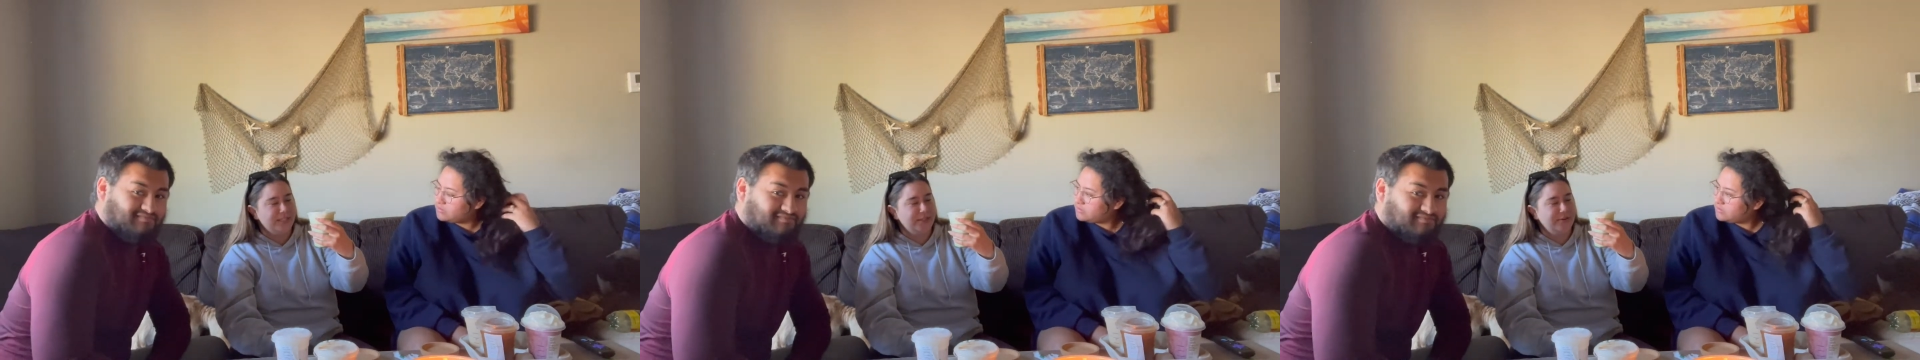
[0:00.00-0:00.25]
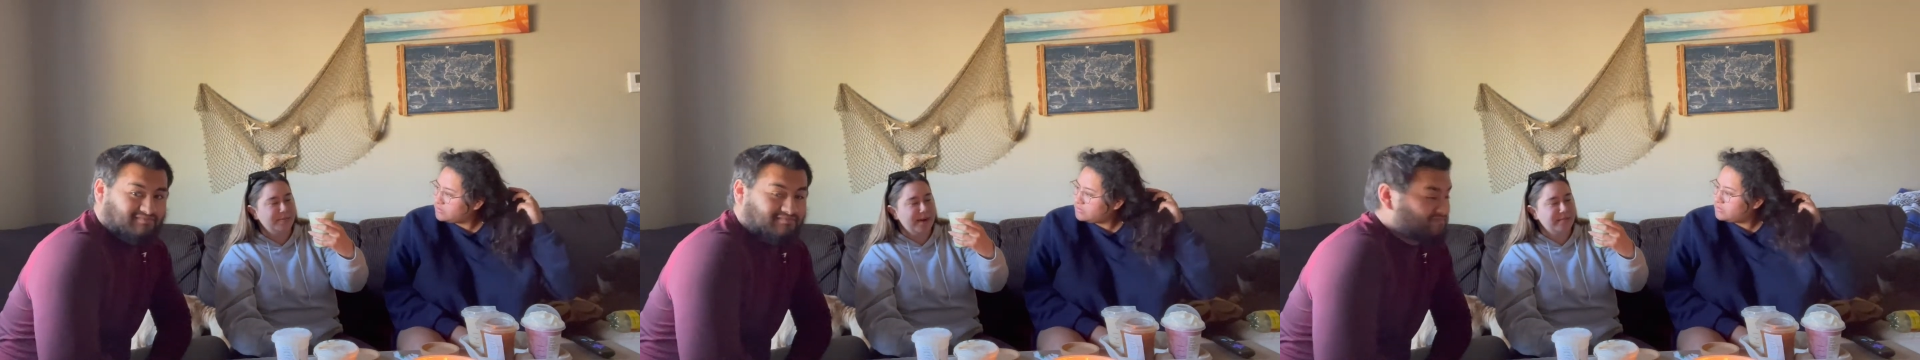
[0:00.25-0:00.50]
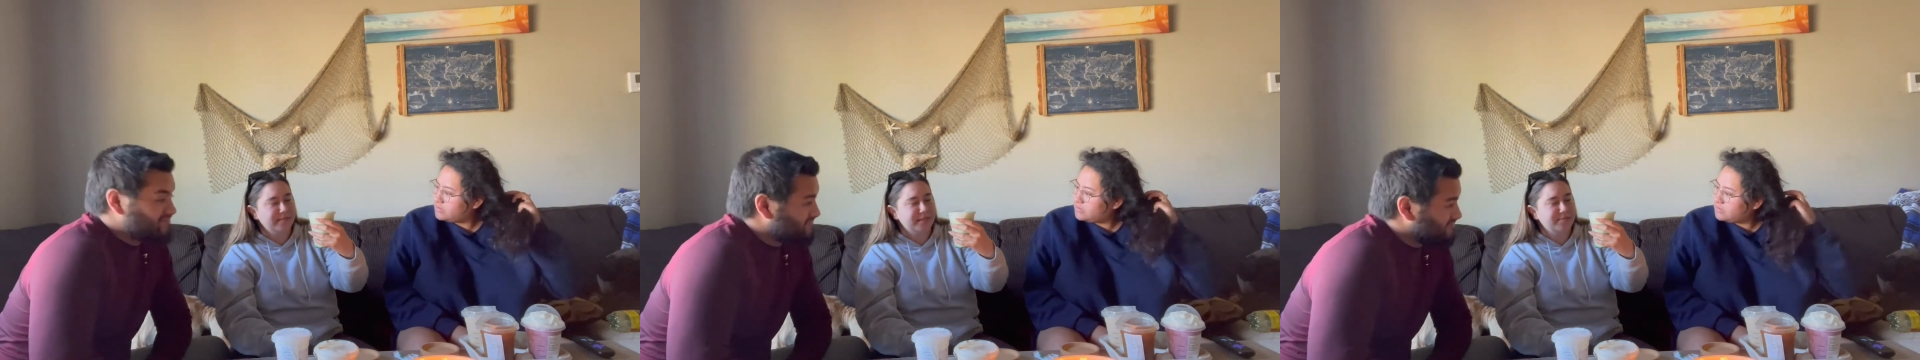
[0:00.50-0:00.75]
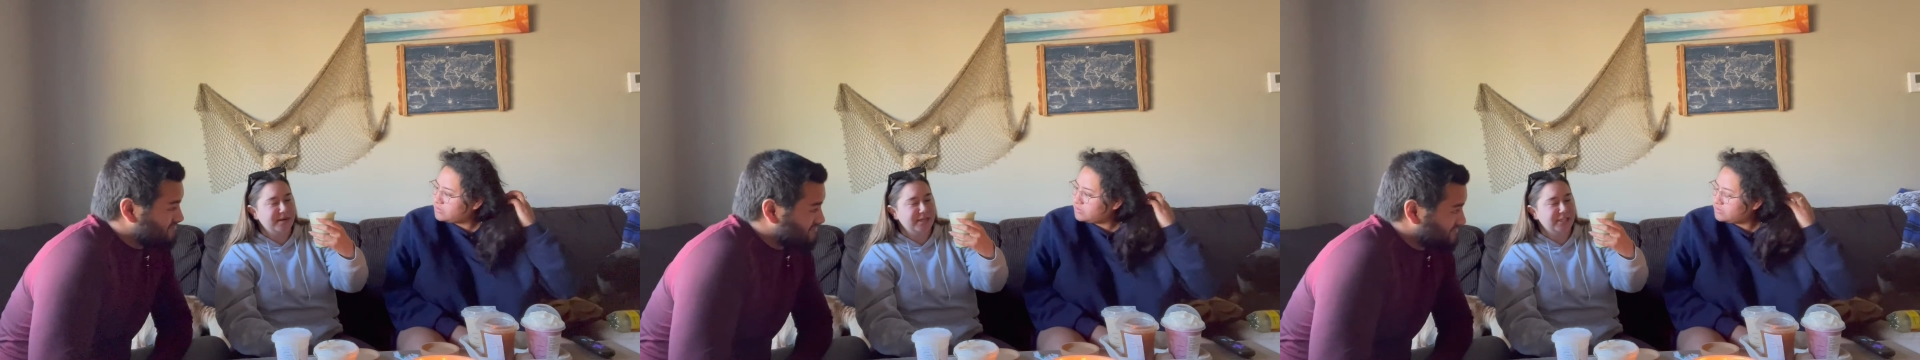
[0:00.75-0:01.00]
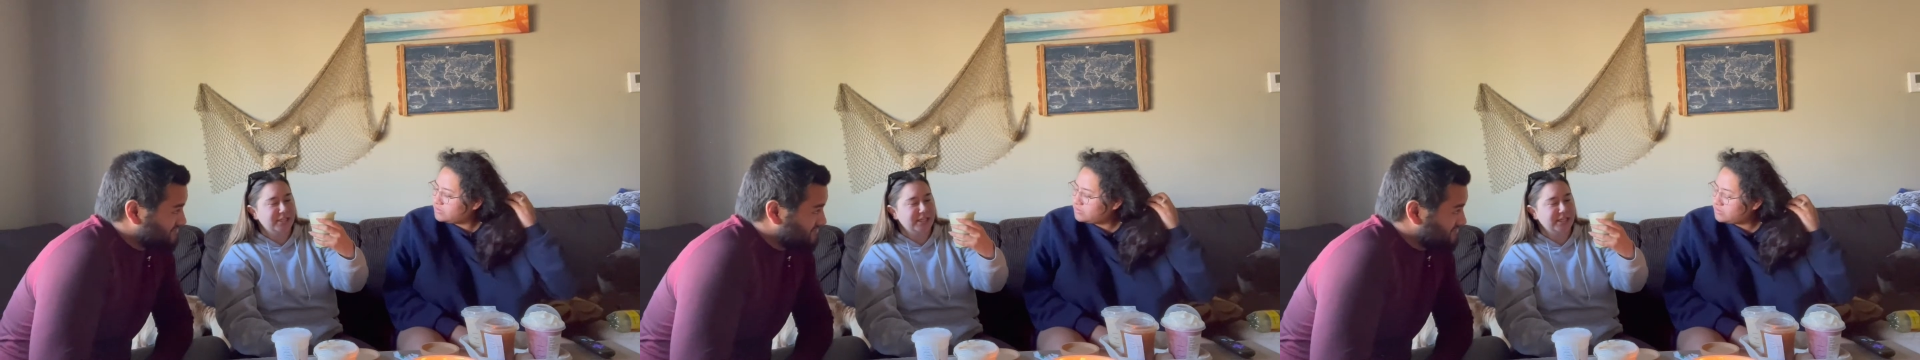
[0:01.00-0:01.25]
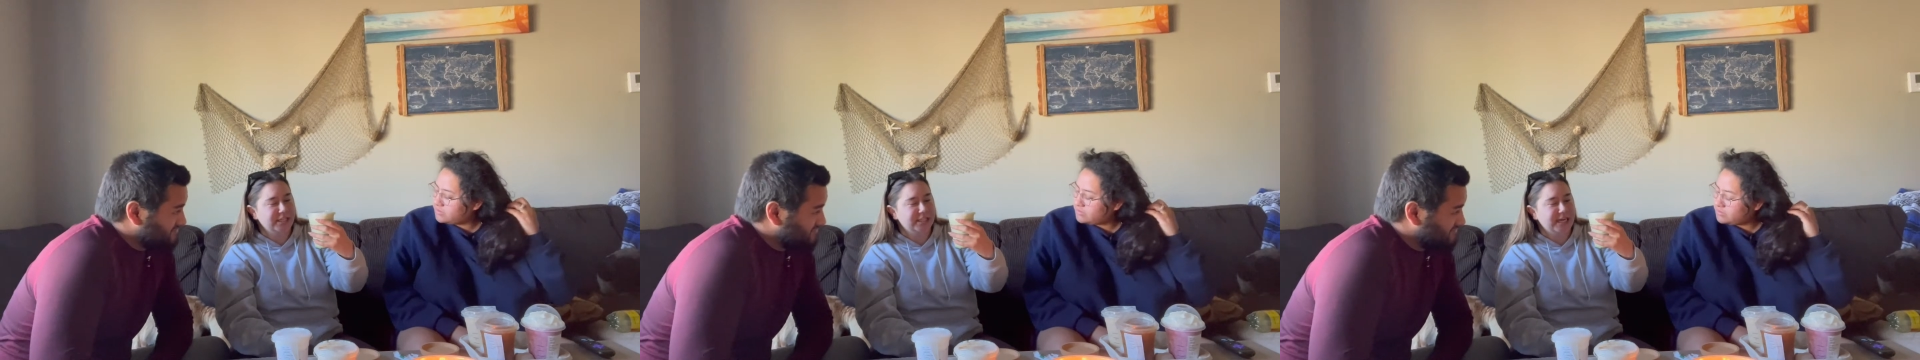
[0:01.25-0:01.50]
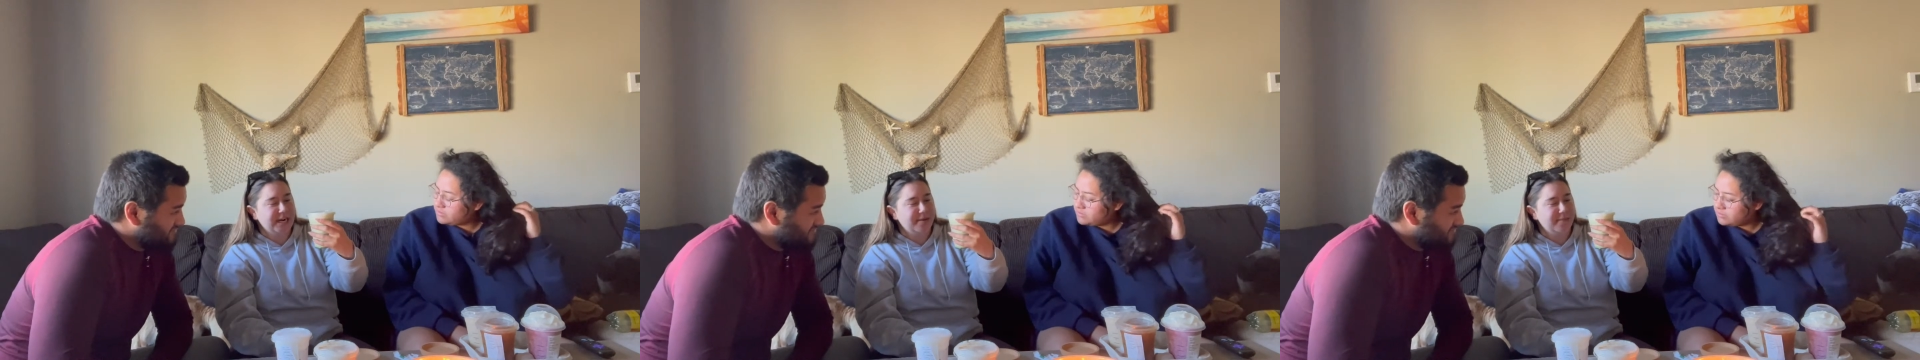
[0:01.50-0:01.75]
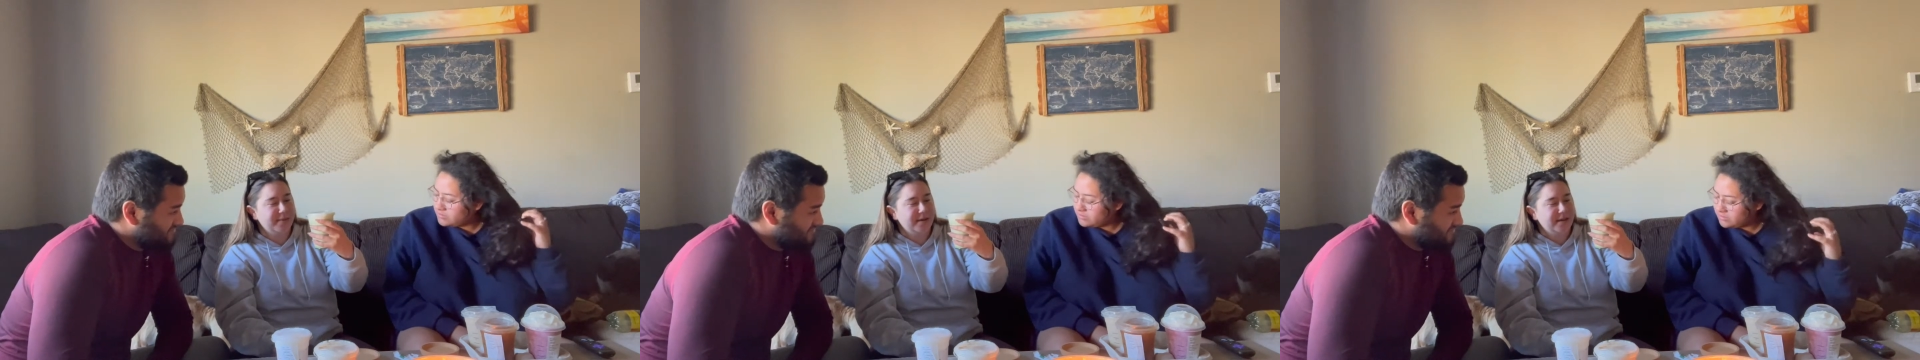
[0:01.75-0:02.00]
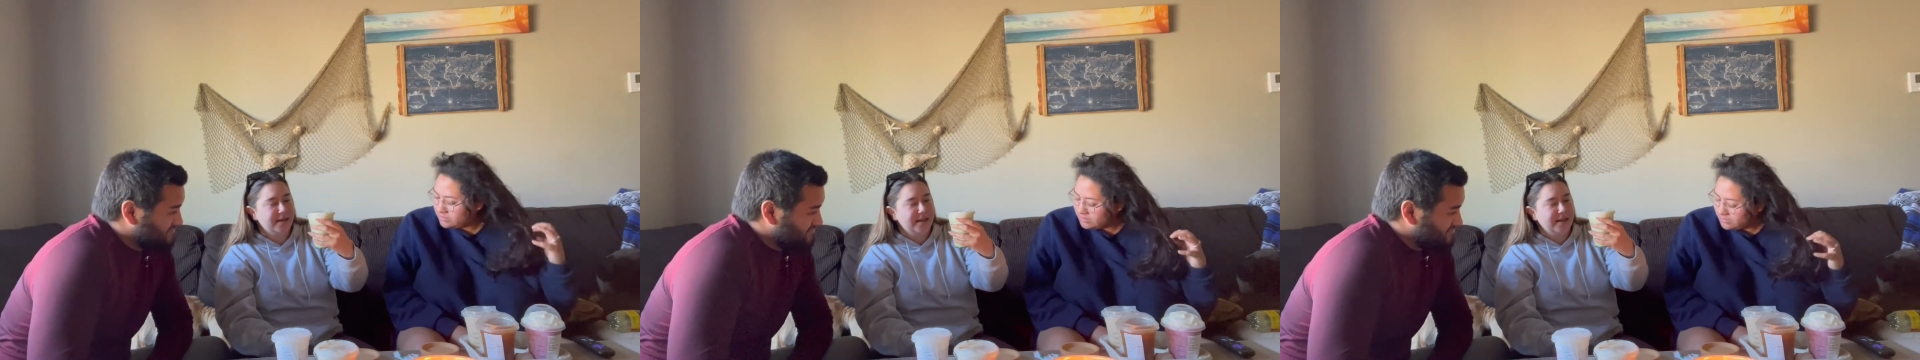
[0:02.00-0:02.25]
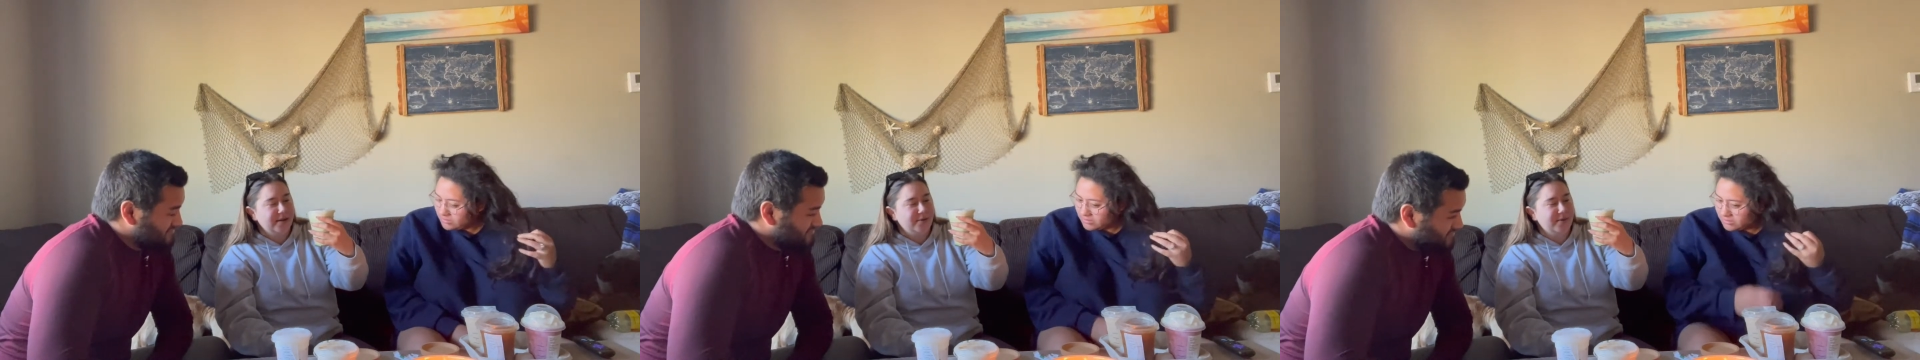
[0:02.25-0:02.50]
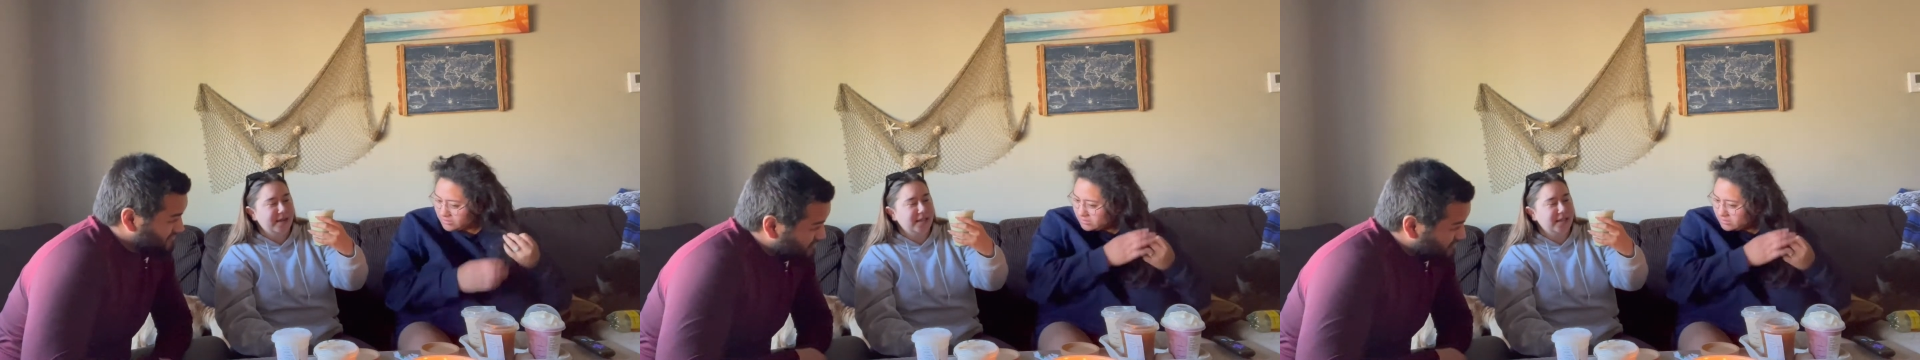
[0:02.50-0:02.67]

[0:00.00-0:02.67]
Speaker 1: two pumps brown sugar syrup with